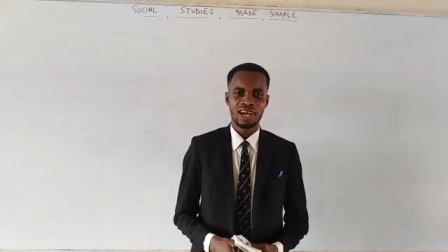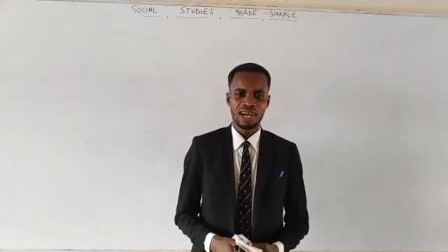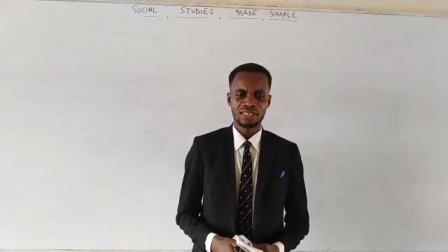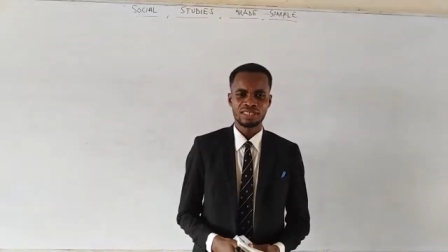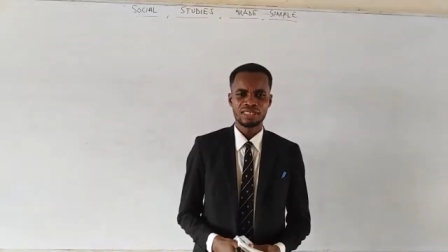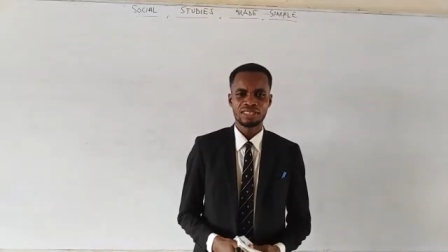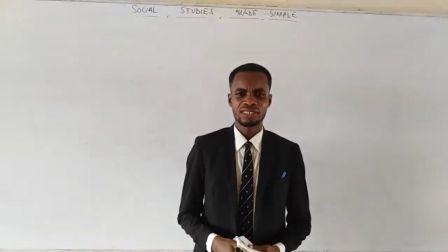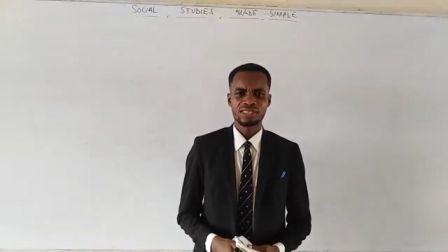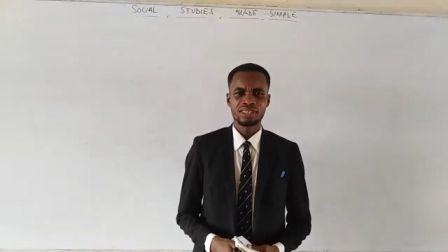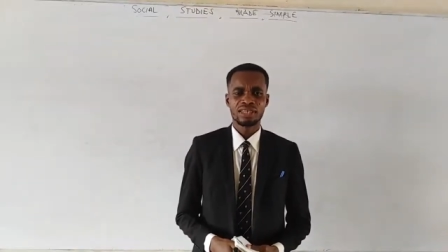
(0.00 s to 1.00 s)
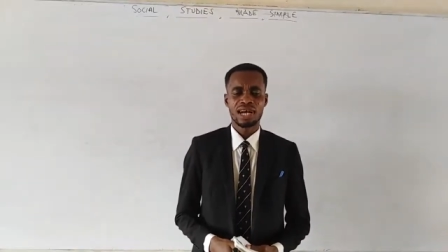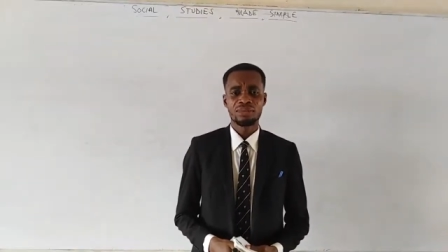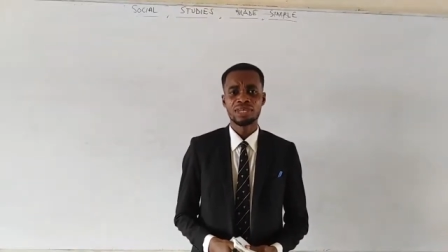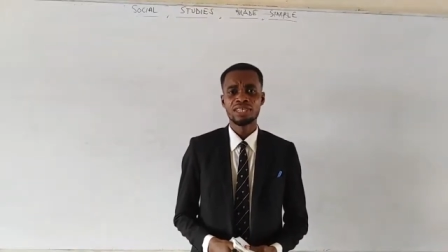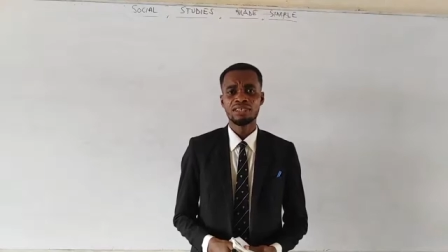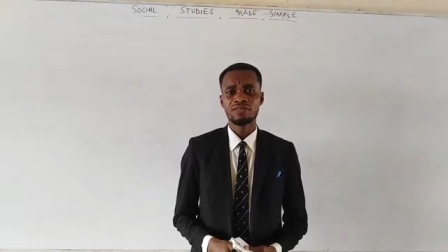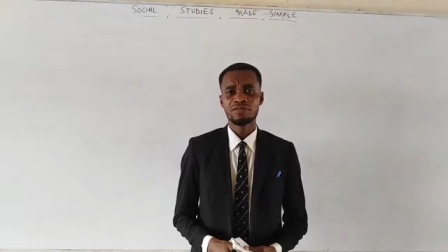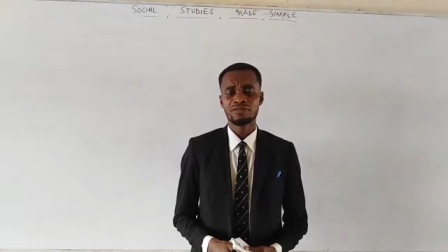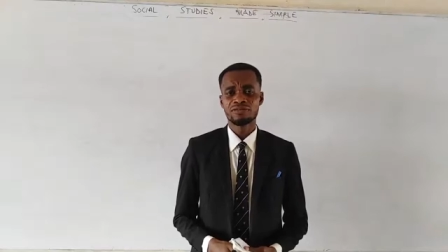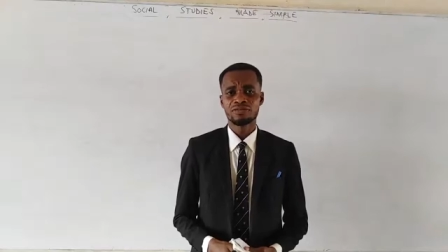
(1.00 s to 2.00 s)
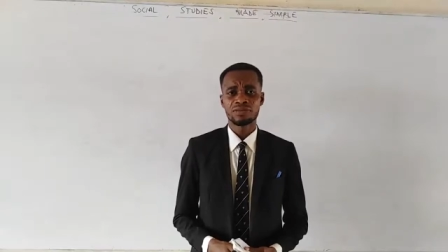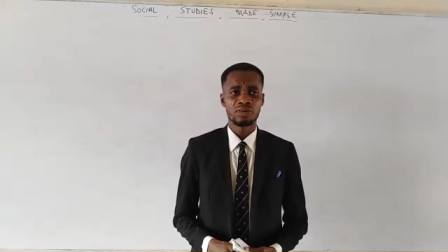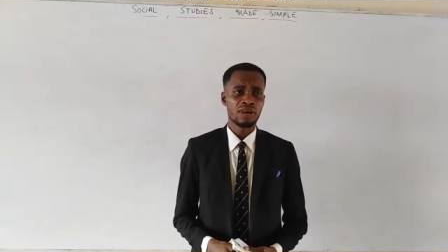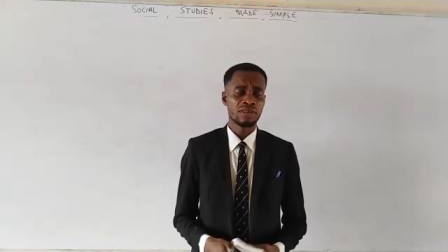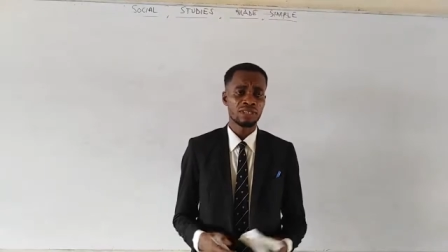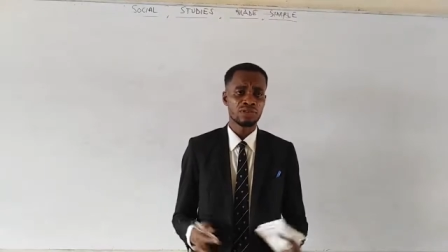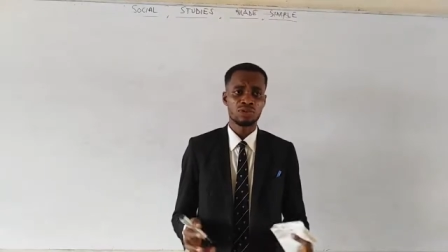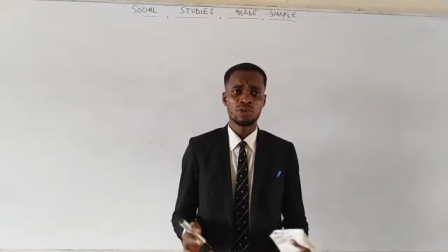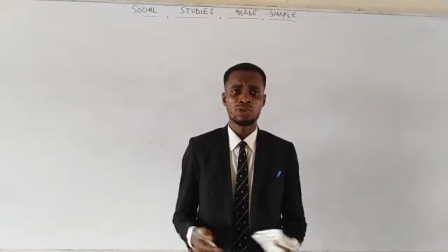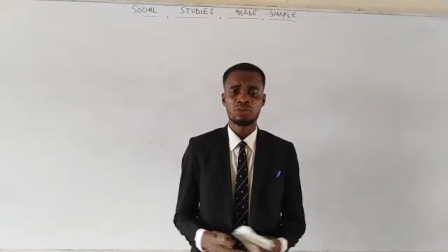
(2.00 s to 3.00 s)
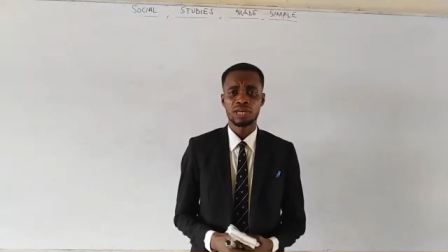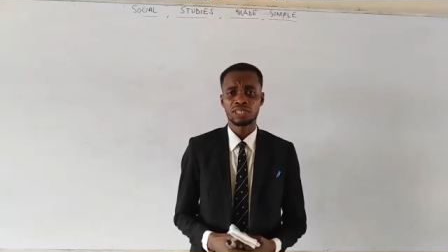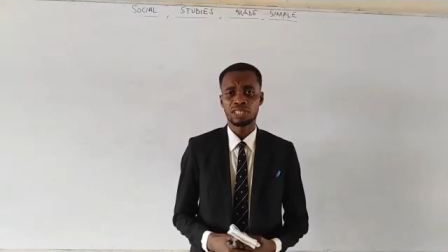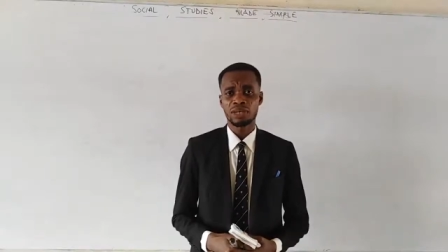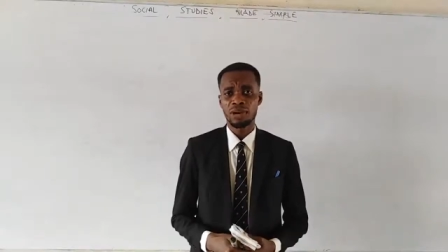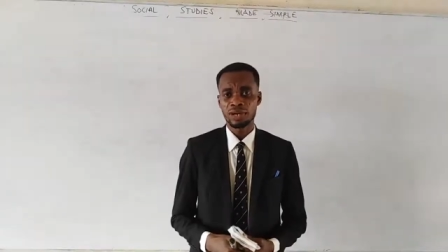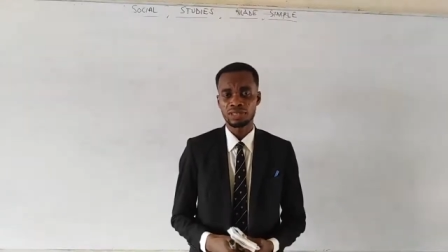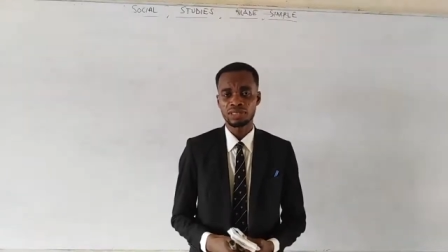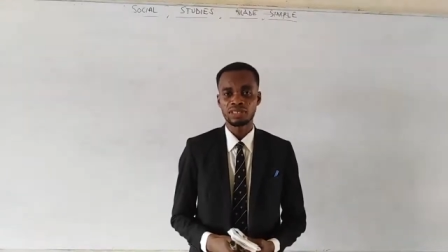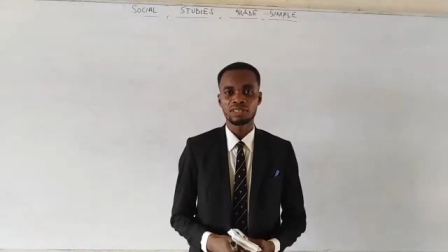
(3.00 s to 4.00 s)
And I believe you have heard so much about